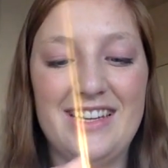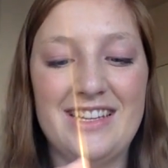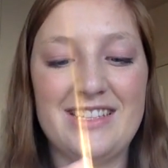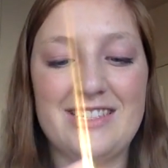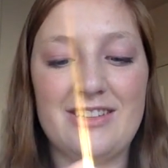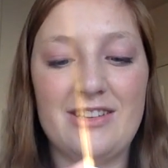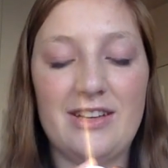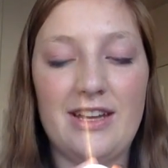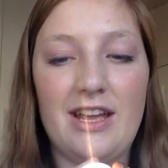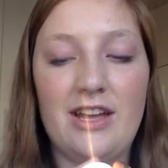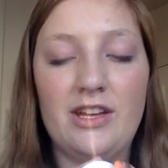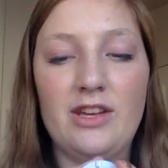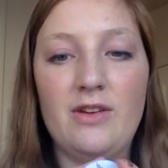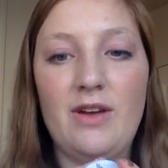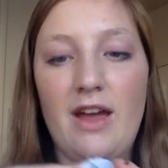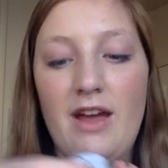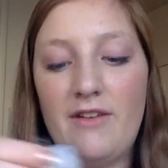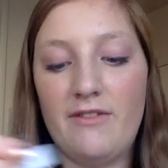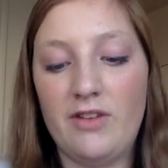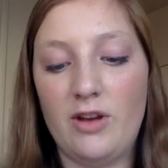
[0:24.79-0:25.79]
So now you
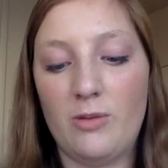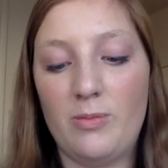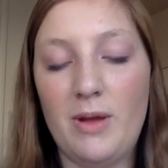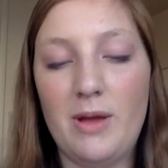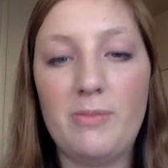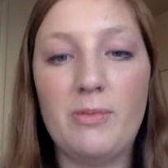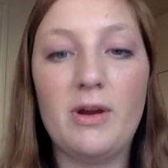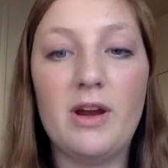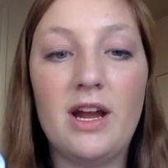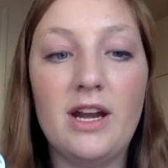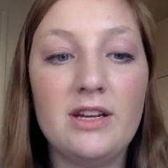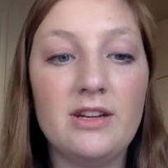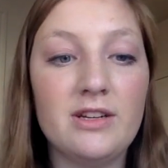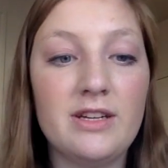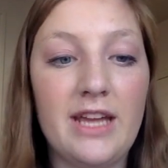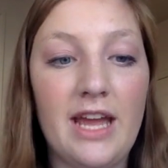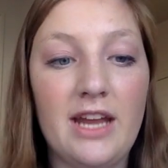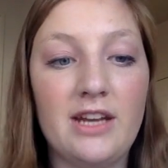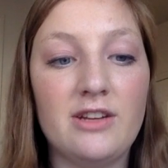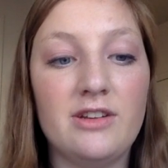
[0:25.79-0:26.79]
have your paper and your
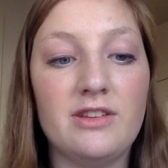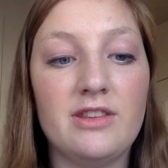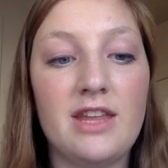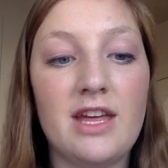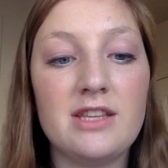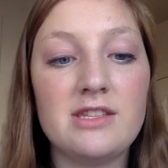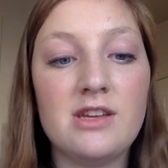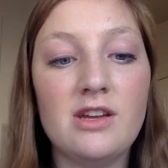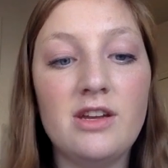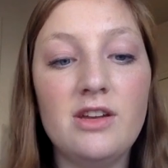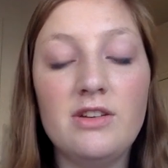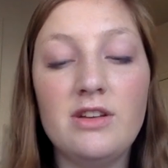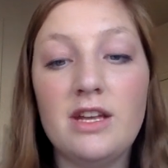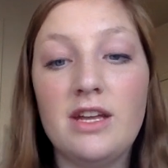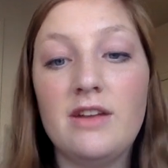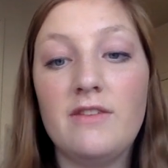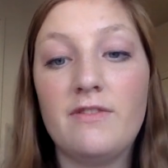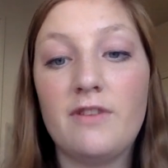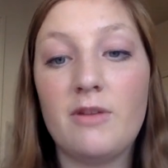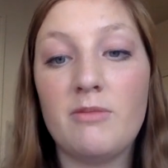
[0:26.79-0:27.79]
candle. That's all you
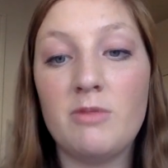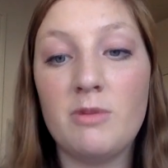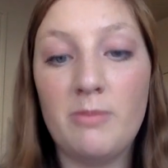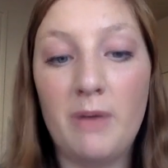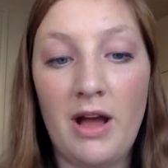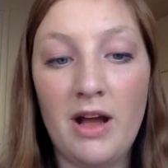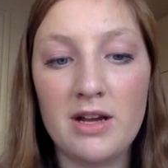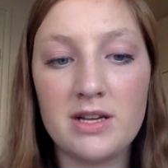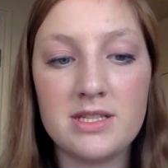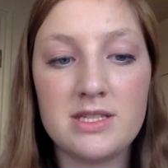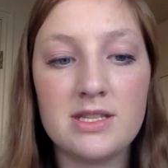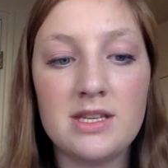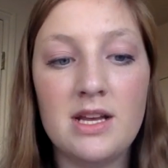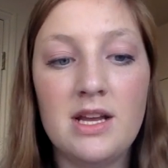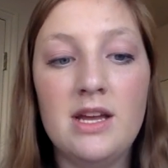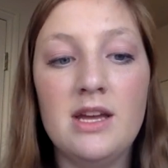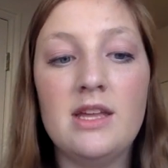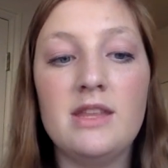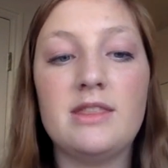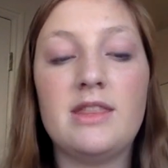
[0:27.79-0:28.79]
need from the box.
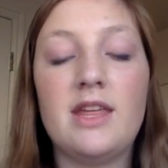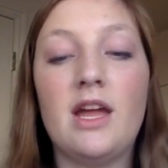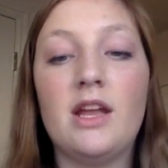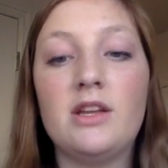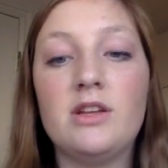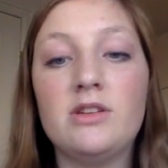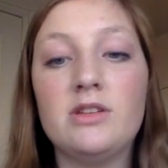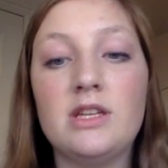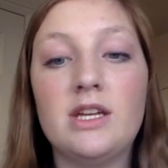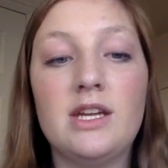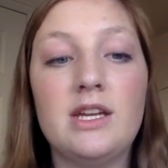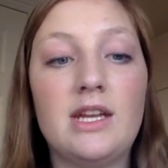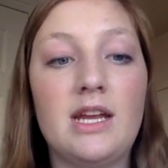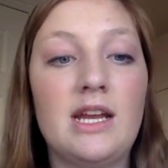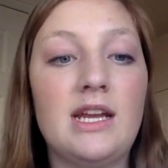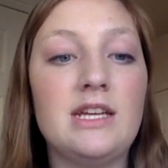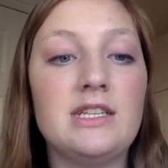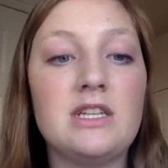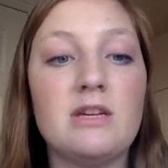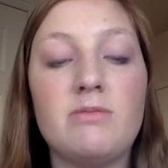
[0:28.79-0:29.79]
Then you'll need
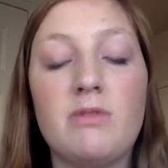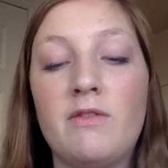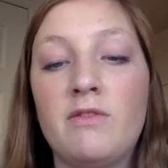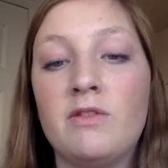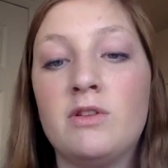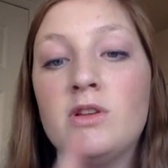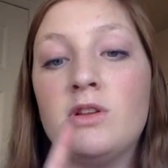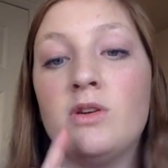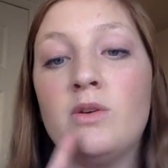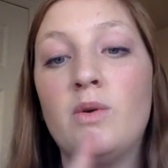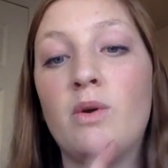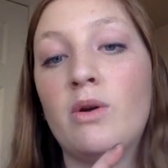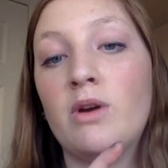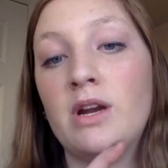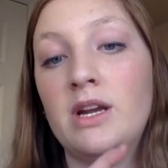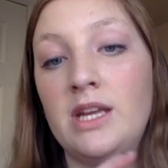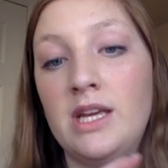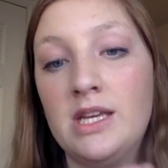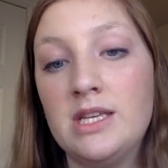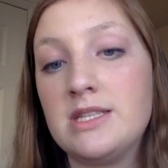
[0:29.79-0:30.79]
any type of glue or
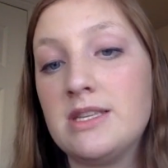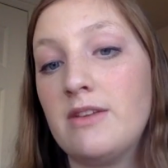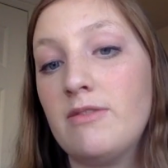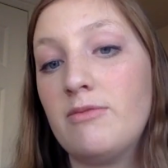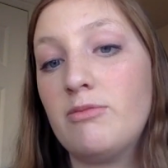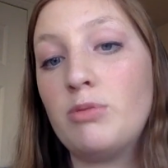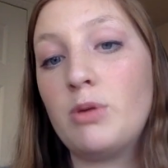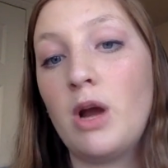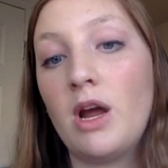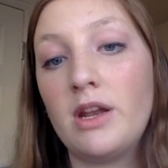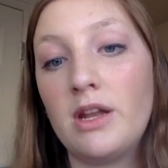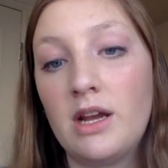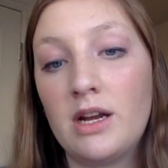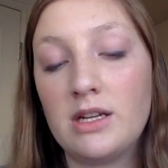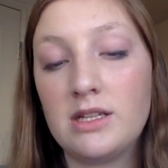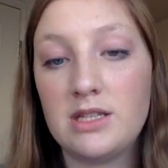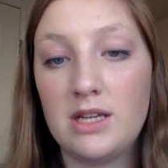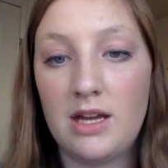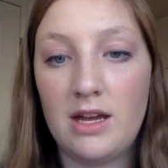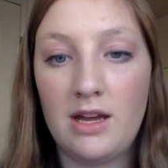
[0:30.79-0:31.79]
adhesive
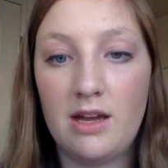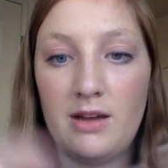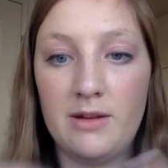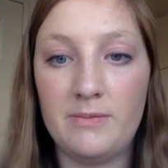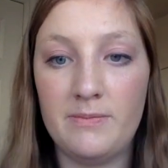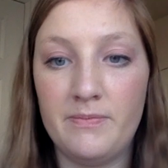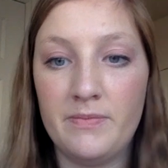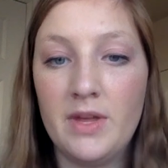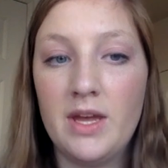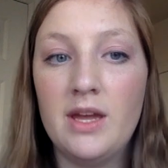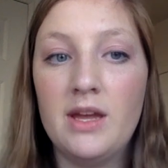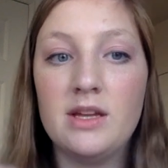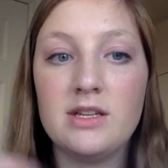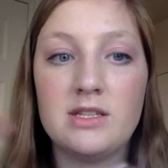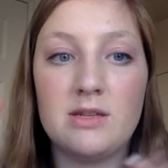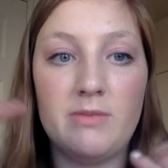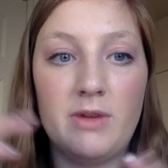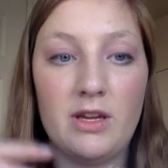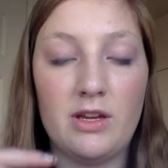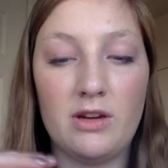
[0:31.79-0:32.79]
product.
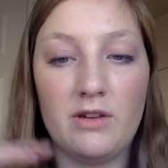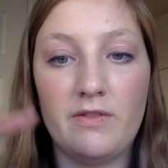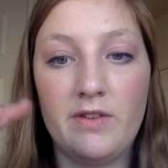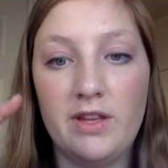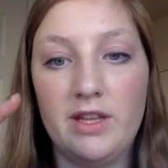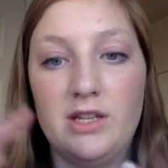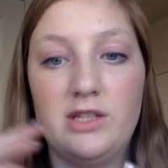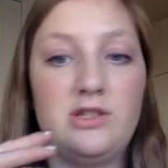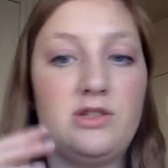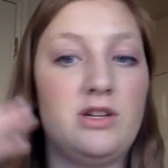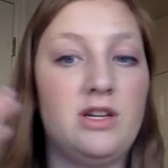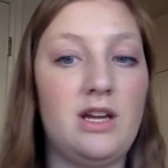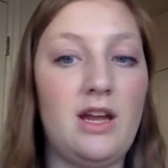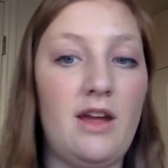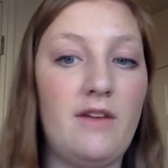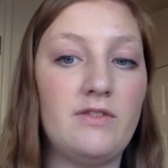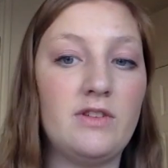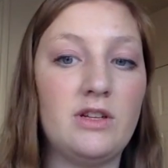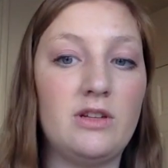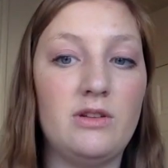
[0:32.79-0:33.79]
To make your village, you're going to
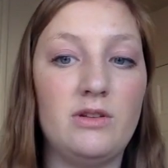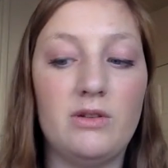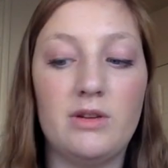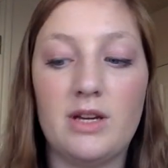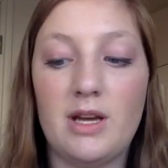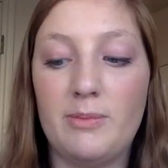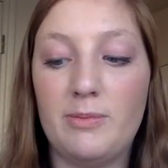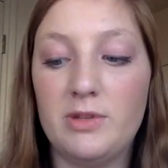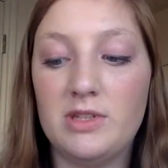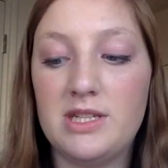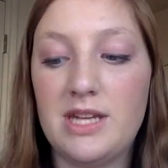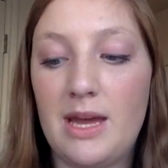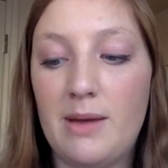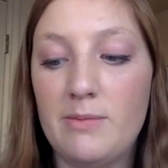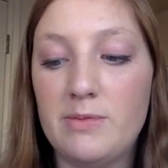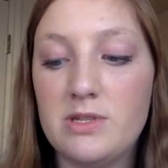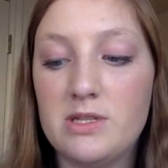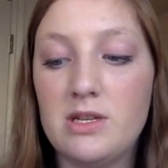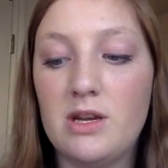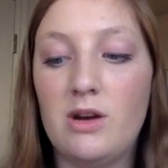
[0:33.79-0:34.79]
have to glue a couple
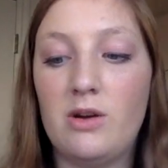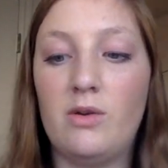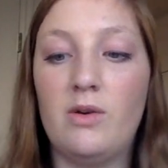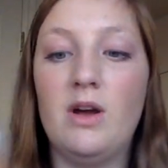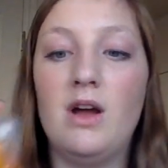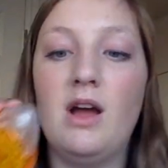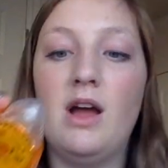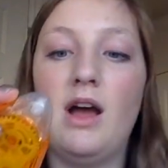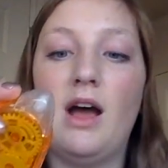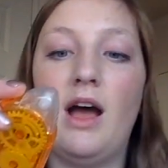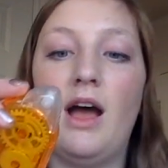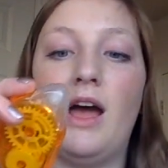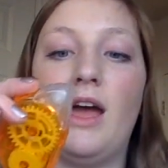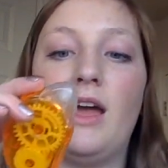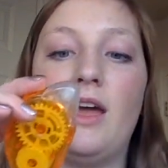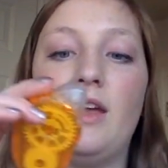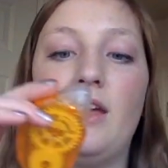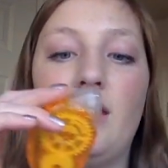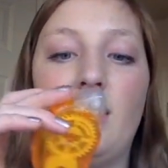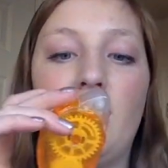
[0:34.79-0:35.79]
tabs. So
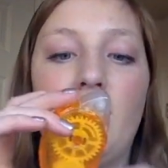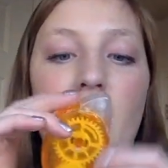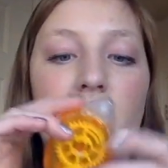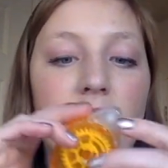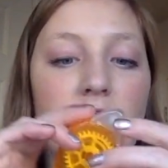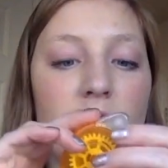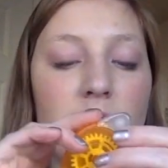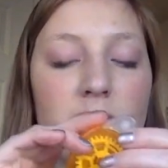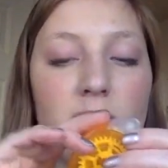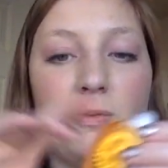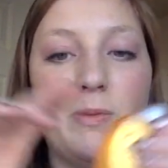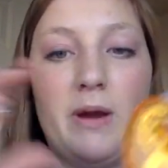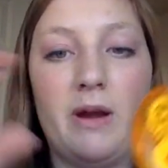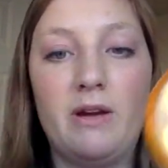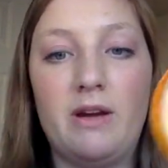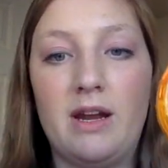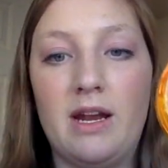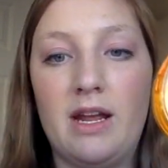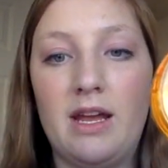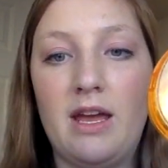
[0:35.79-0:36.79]
I have come
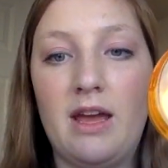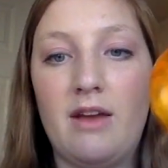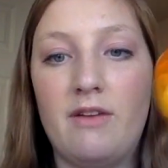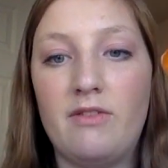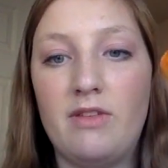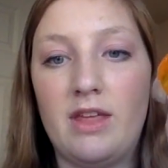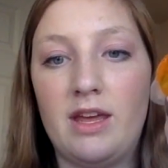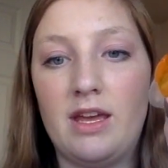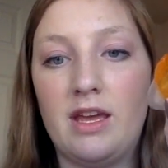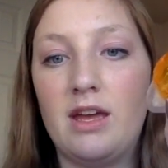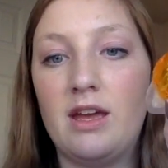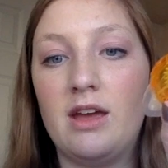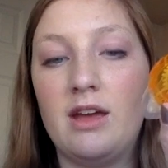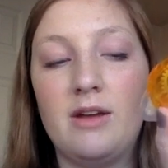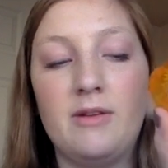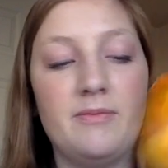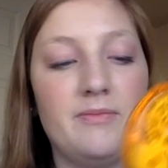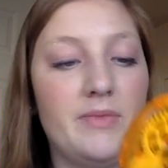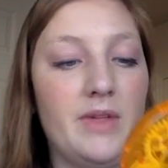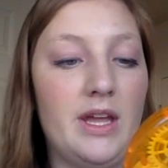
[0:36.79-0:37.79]
prepared, and I have like
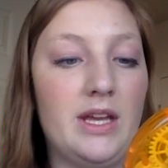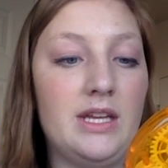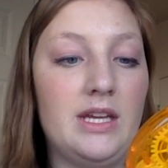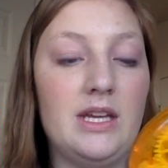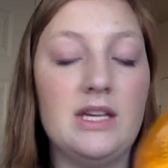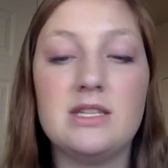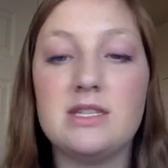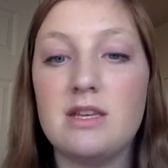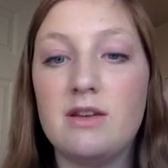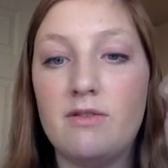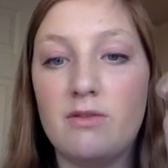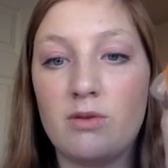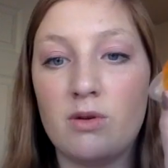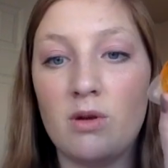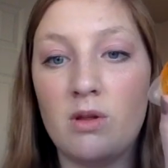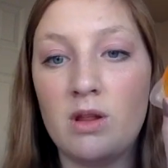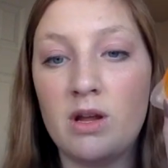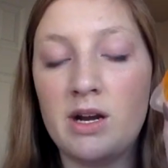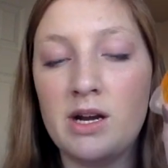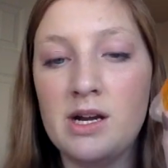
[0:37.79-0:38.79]
a adhesive
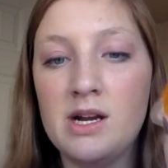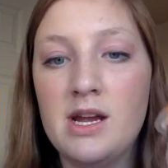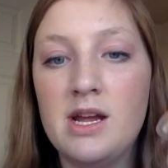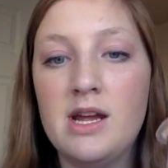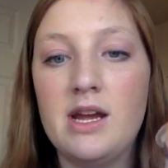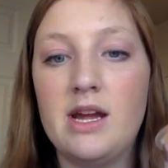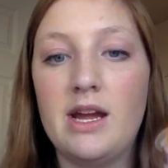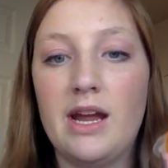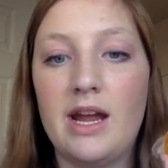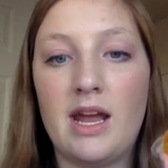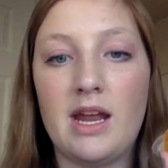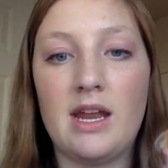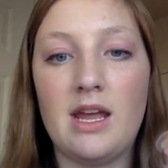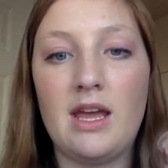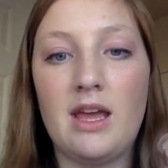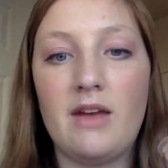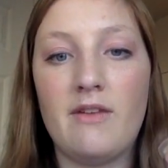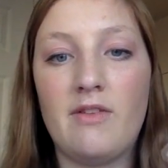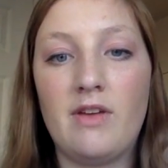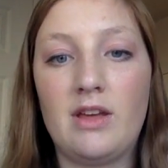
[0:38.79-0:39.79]
roller, and I
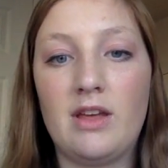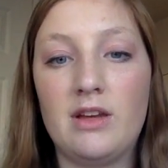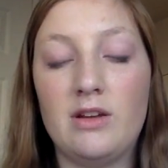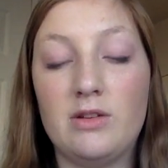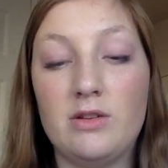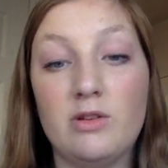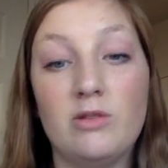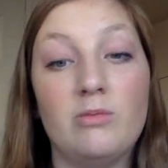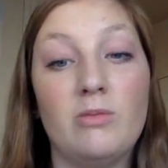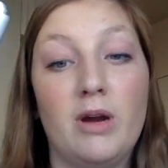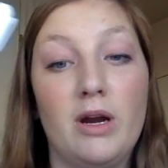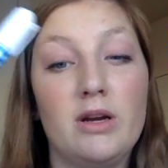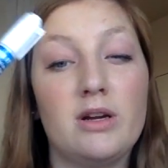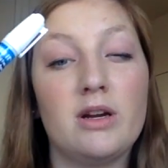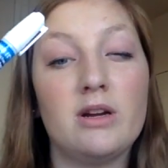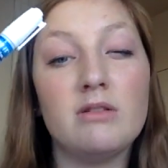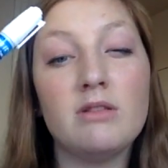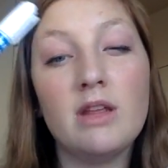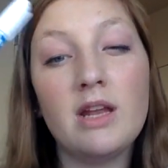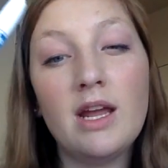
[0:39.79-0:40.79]
have like a glue
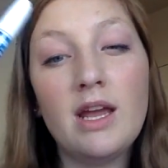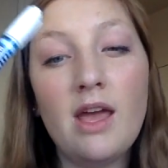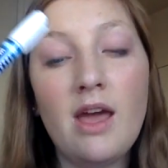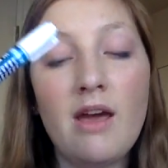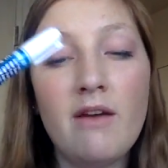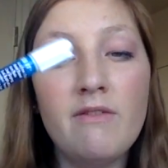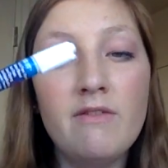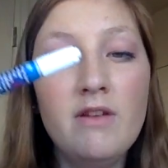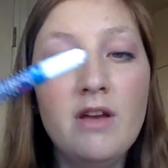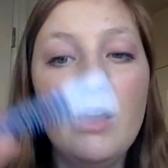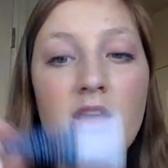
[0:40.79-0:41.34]
marker that I have.